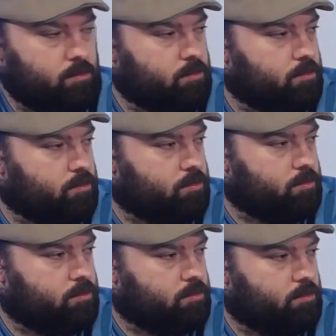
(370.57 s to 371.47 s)

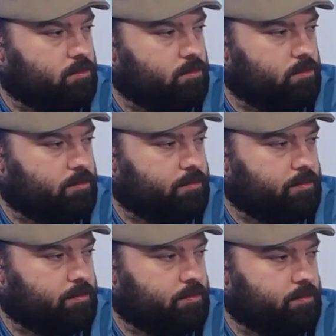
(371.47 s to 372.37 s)

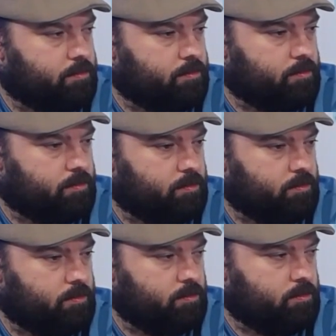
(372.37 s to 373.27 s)

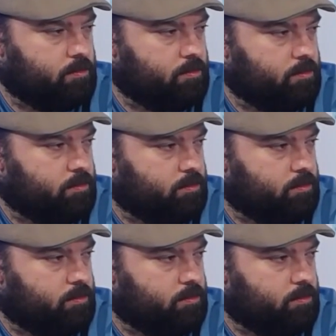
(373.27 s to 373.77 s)
This person isn't speaking.